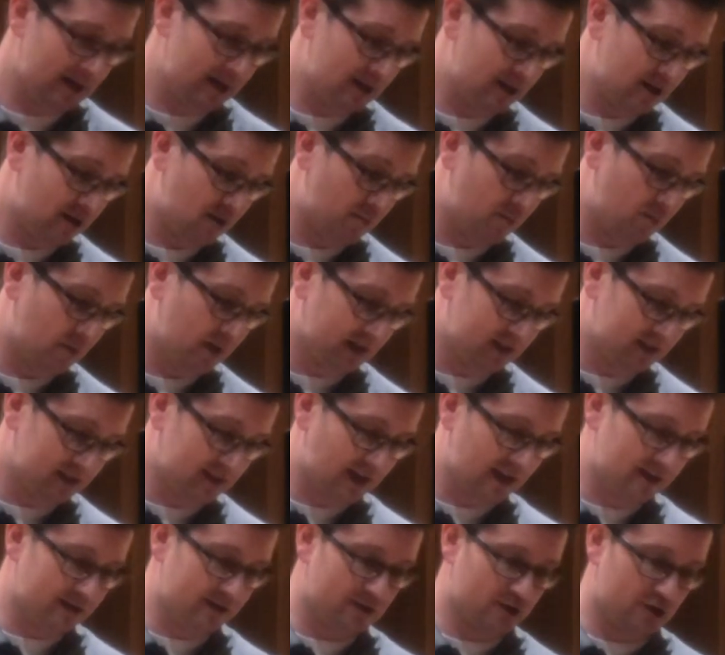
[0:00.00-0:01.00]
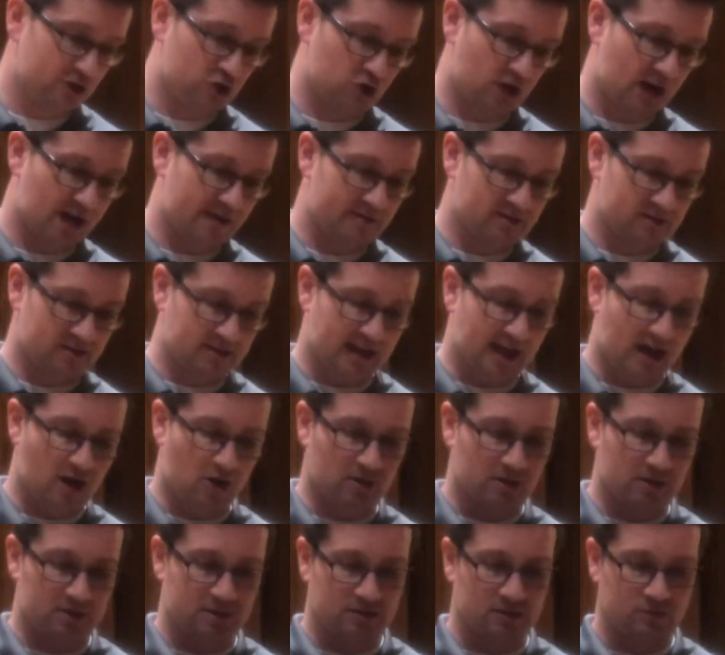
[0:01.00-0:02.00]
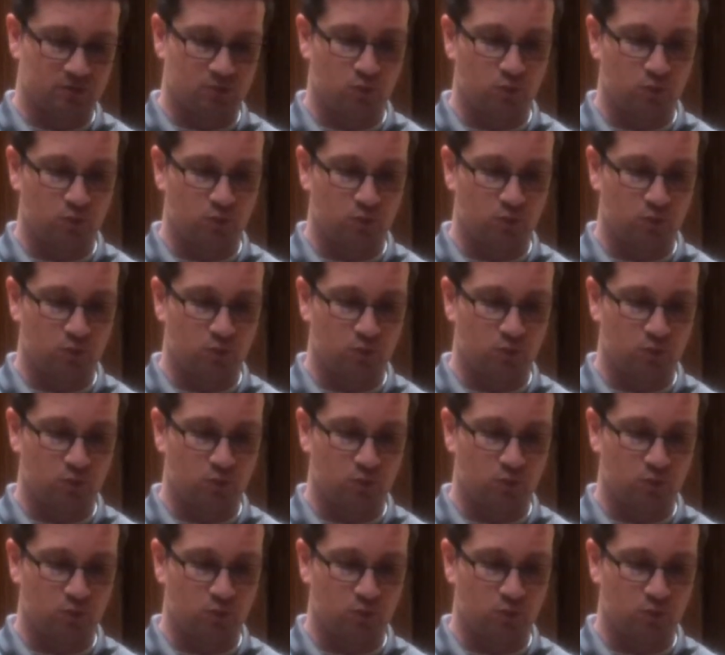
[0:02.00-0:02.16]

here. I'm excited to try this out.